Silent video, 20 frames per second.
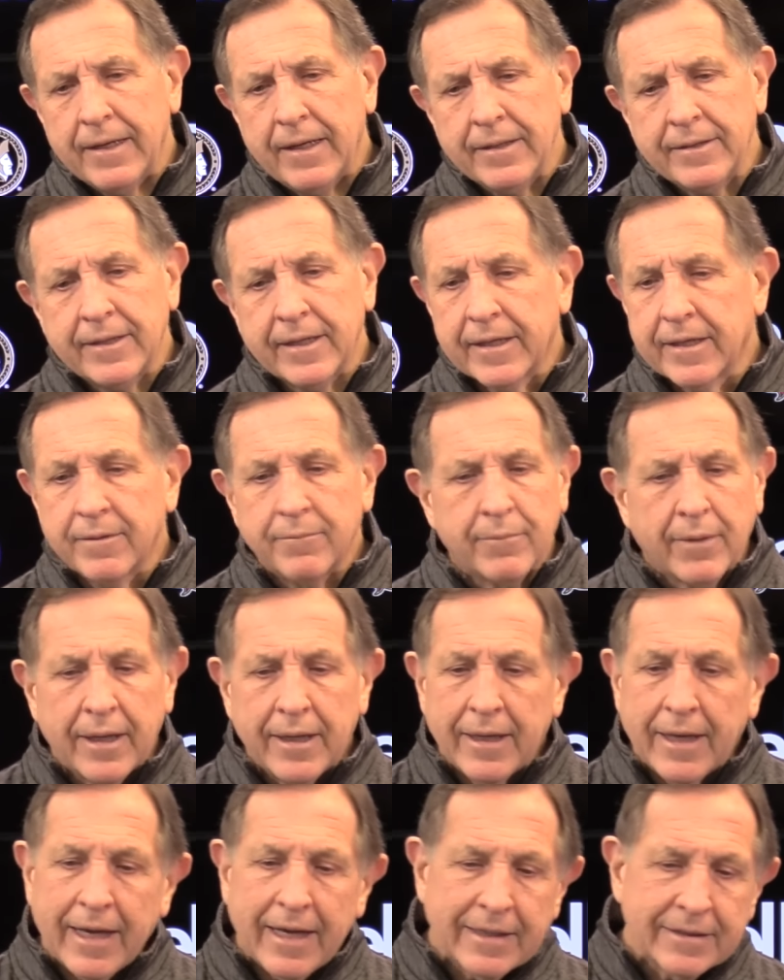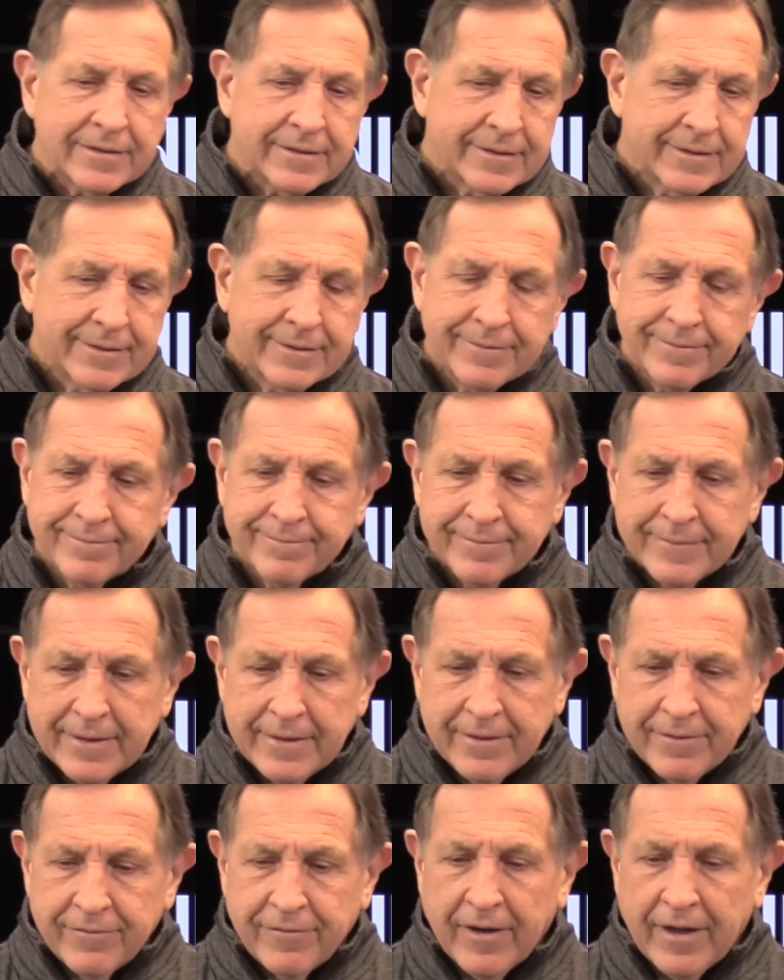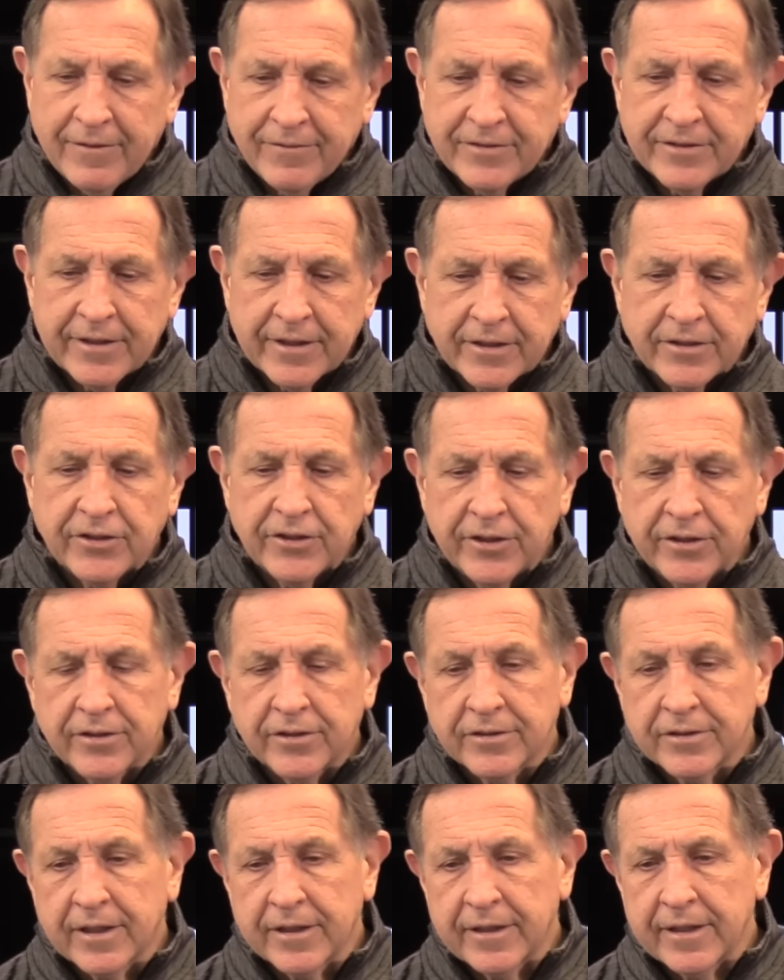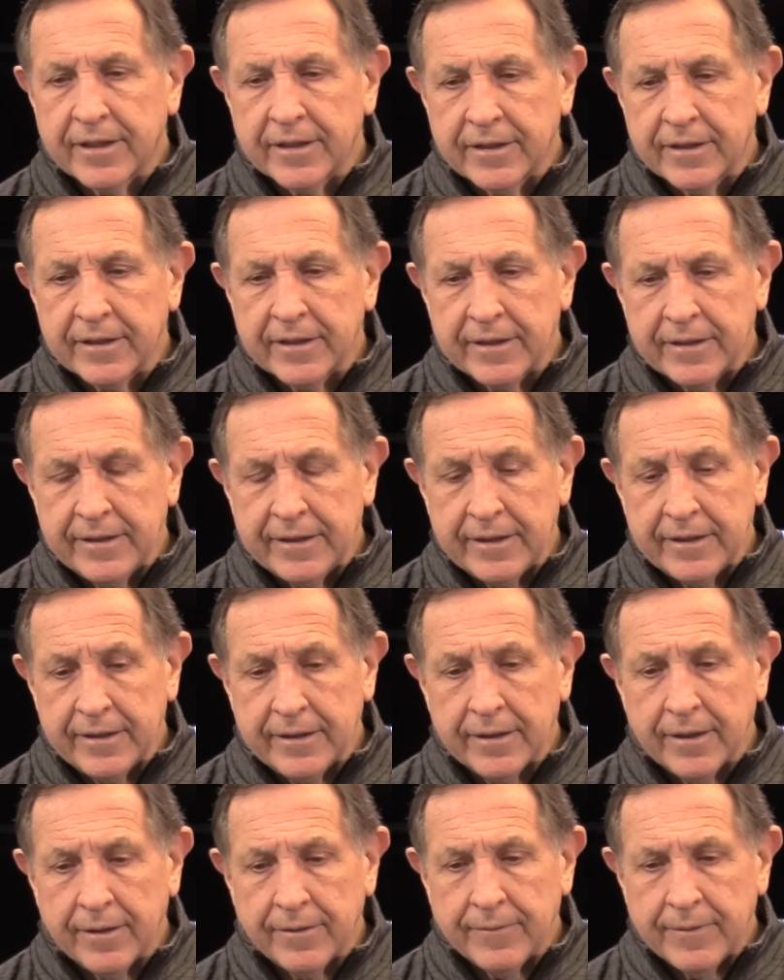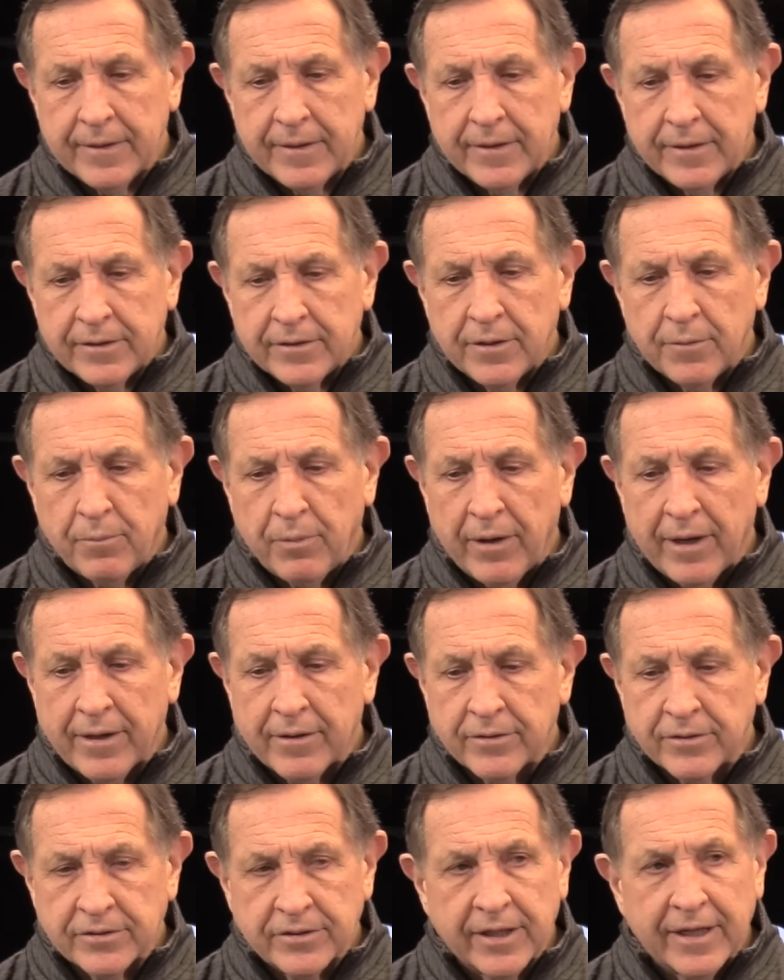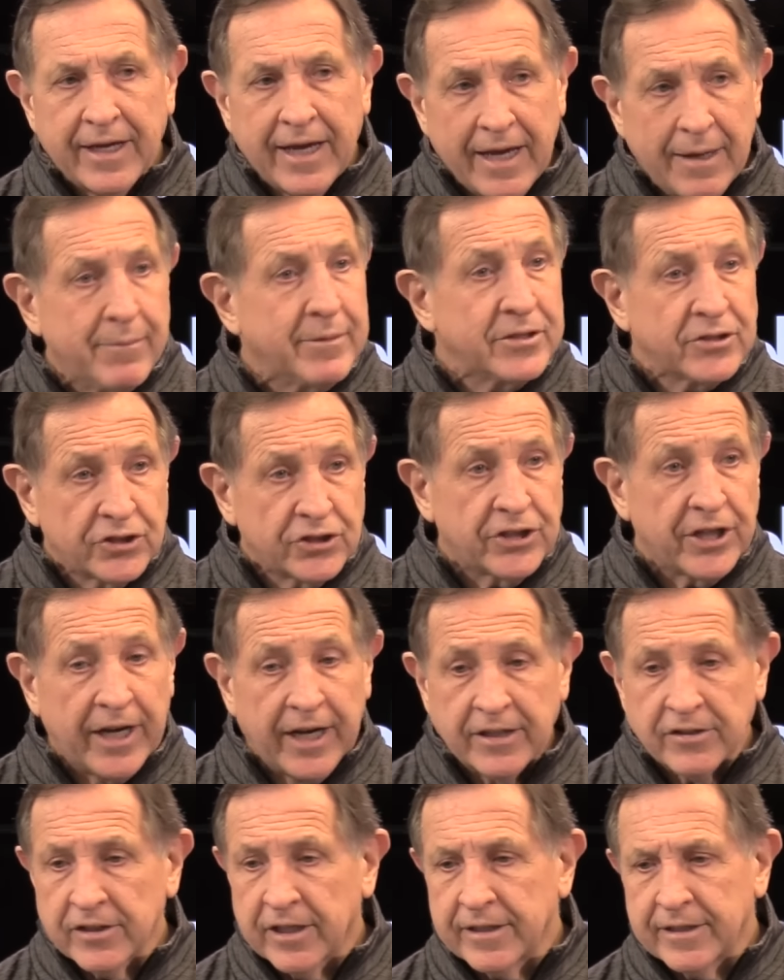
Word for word: I think in my last five six years, I think the the uh, the players, the game has changed.